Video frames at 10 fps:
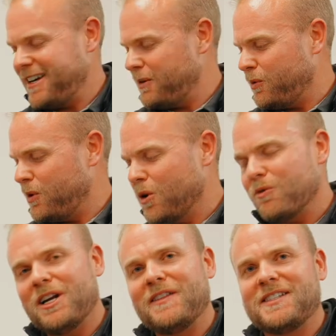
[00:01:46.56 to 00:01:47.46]
We were
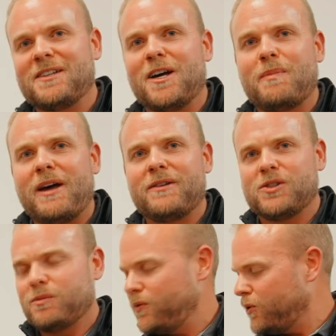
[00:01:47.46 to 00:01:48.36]
running the stock
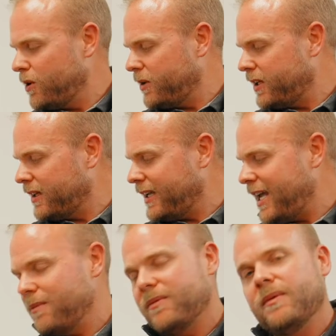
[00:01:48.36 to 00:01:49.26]
balancer before, but the
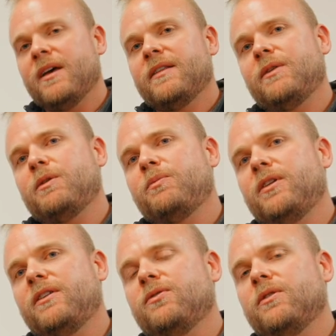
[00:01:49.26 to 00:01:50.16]
cam that we
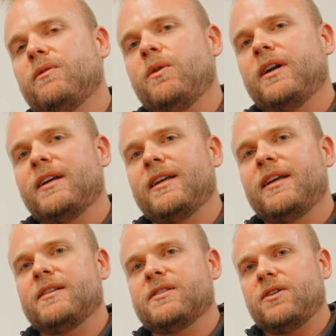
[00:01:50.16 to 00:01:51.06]
put into it, we wanted to
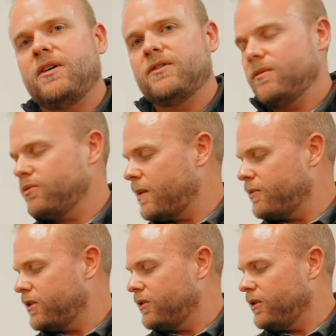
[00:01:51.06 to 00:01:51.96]
get installed to the
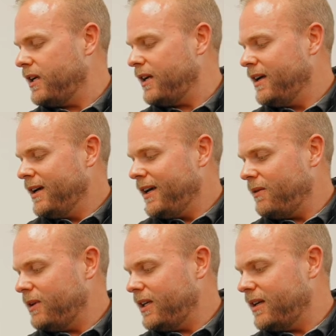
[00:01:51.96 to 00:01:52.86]
proper degree,
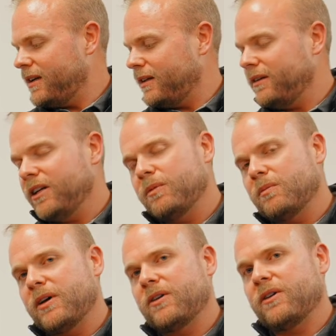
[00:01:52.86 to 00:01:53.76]
and we needed a little
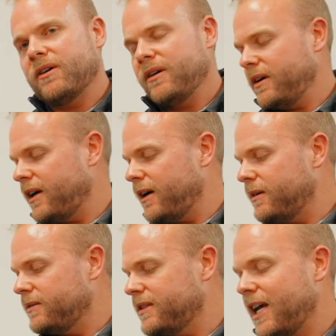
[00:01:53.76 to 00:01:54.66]
bit better
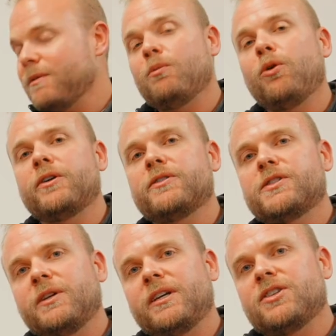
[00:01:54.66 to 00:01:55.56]
timing pointer
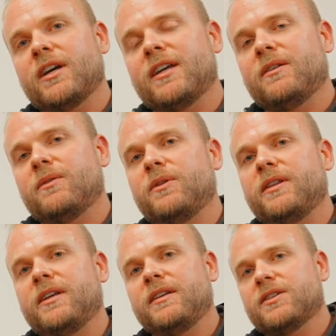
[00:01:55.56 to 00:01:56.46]
so we could check it with
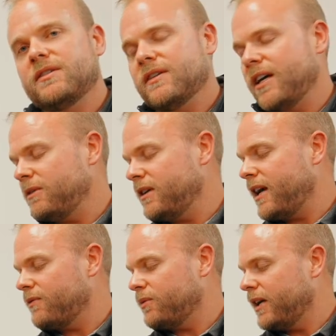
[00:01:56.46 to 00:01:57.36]
the ignition timing
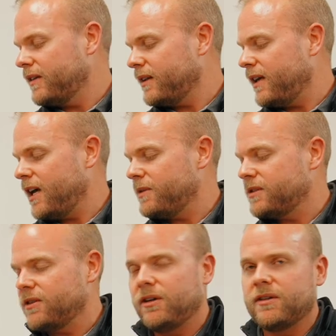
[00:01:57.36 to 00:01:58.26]
after we got the cam
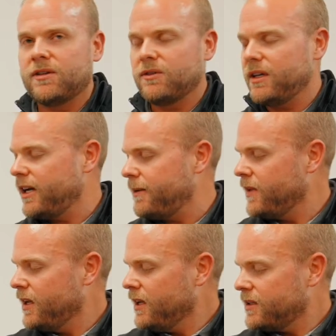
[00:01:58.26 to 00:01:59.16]
installed and degreed
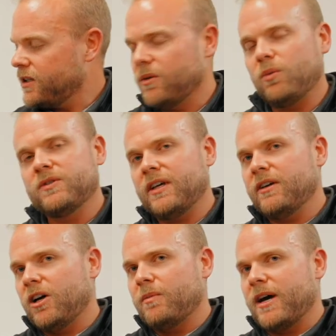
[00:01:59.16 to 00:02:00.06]
up. So we'll tell
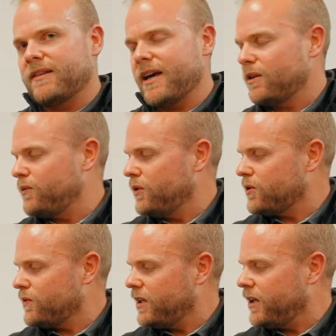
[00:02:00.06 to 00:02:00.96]
you all about that in a
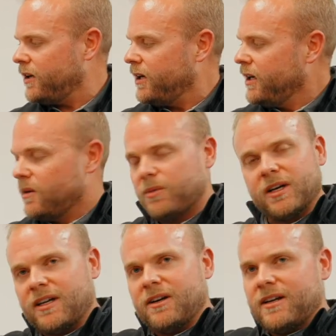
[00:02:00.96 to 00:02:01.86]
future video.
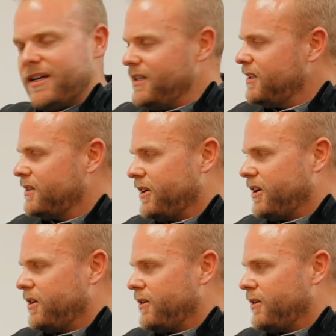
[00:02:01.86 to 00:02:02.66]
But here it is, they're